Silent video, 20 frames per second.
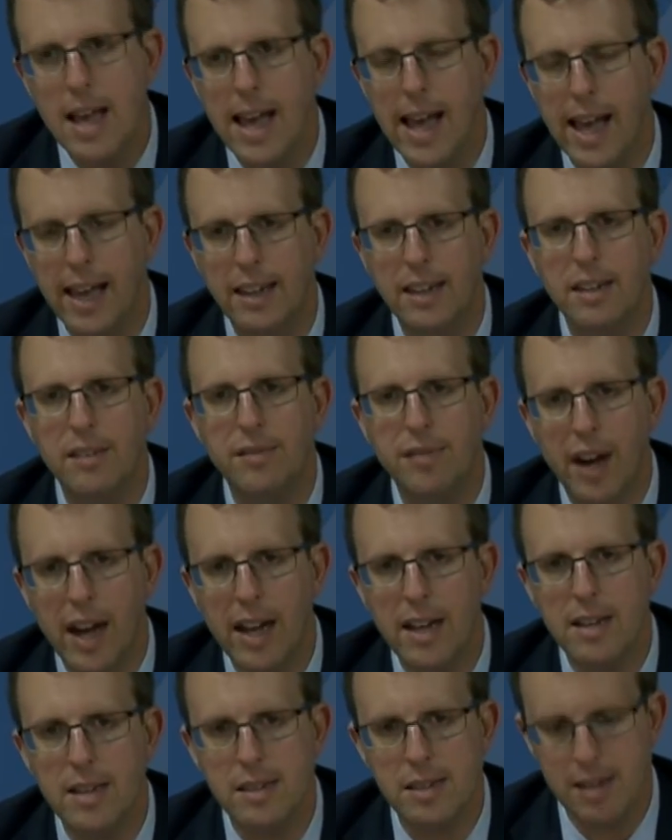and
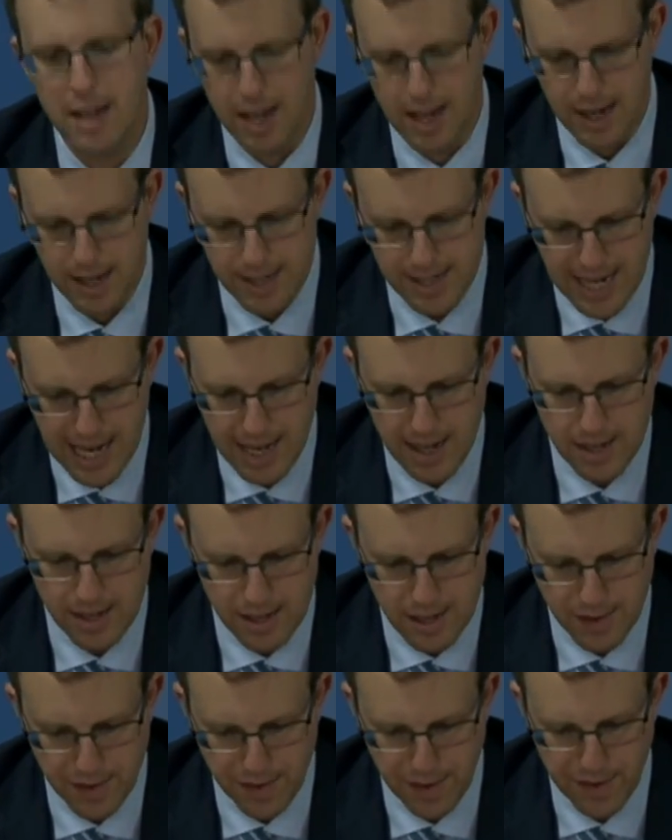invites 10
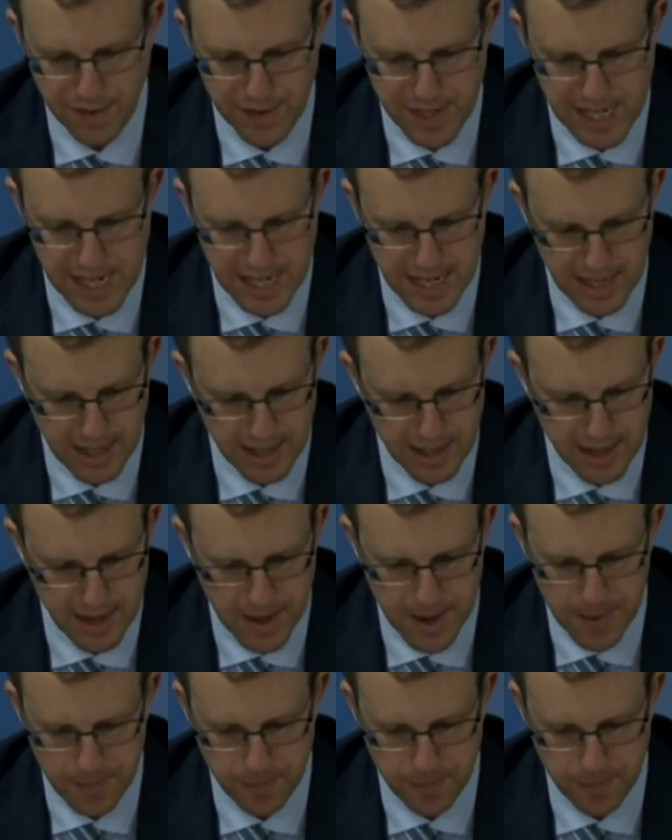to 15